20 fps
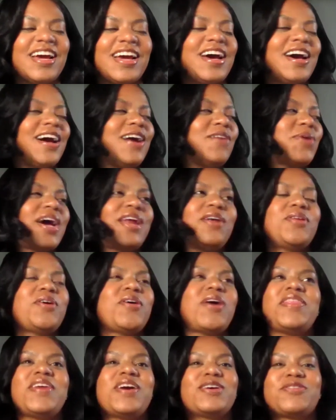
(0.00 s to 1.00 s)
Oh, I don't know.
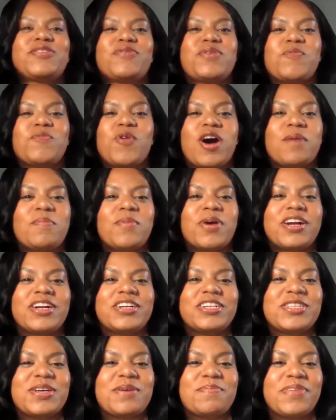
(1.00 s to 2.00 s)
I think it was from Walmart or
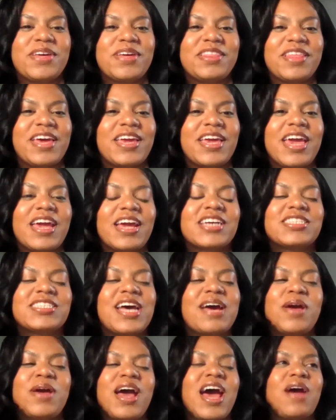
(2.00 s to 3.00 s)
something. Like, cause
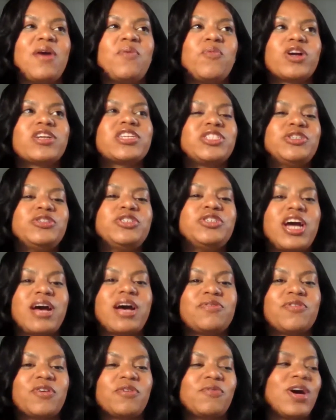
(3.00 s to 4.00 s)
I I worked two
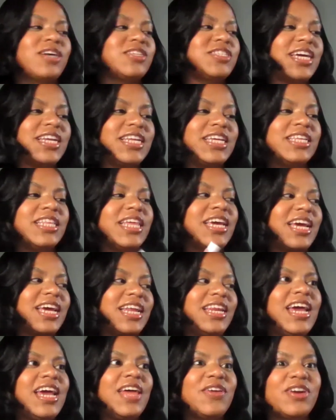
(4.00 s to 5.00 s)
jobs for a while, so I needed like
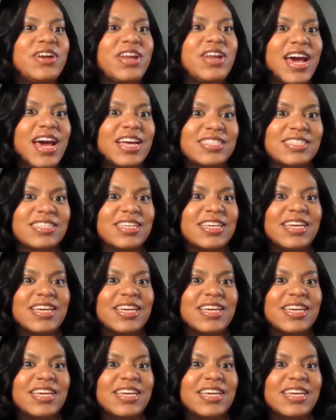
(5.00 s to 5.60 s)
another desk.